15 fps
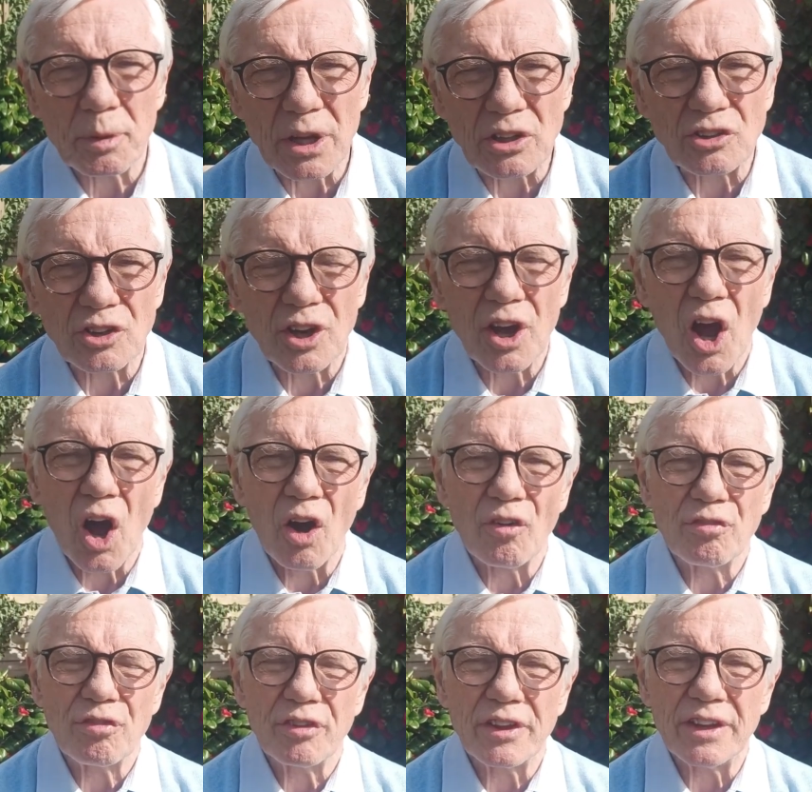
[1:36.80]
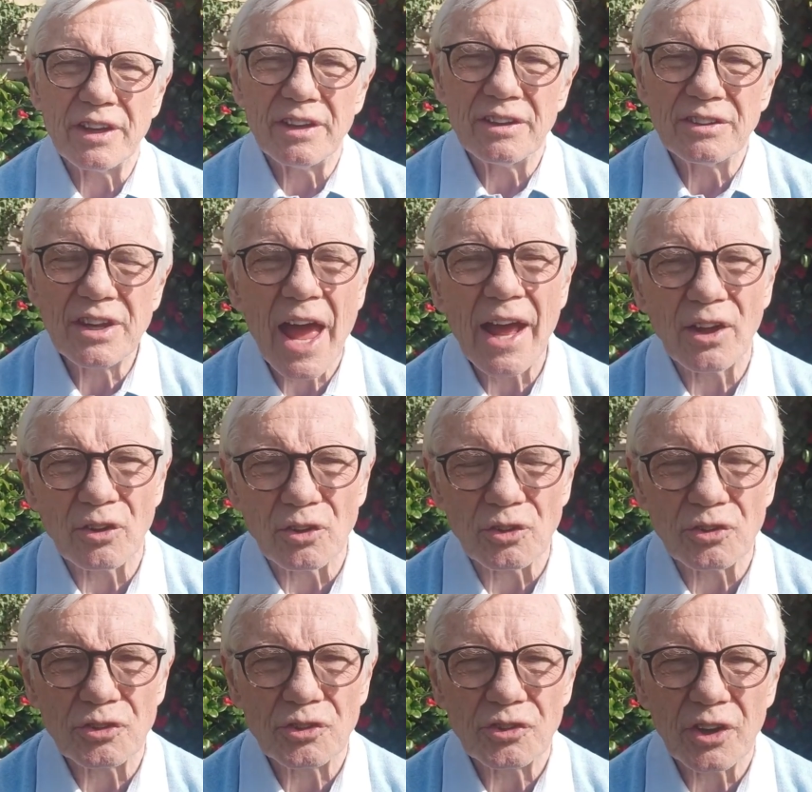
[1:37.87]
a picture of the
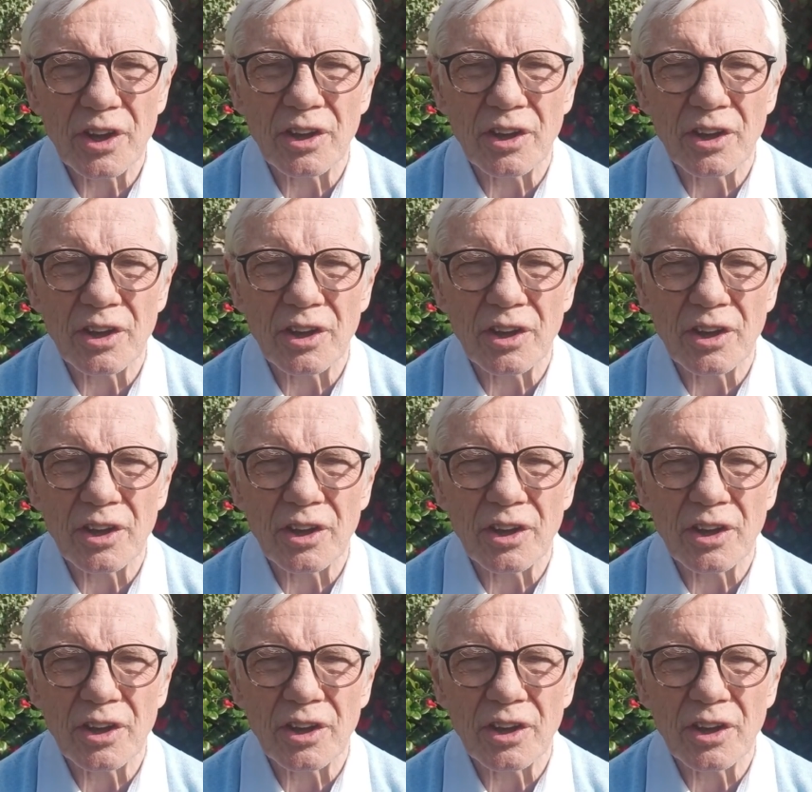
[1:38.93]
nails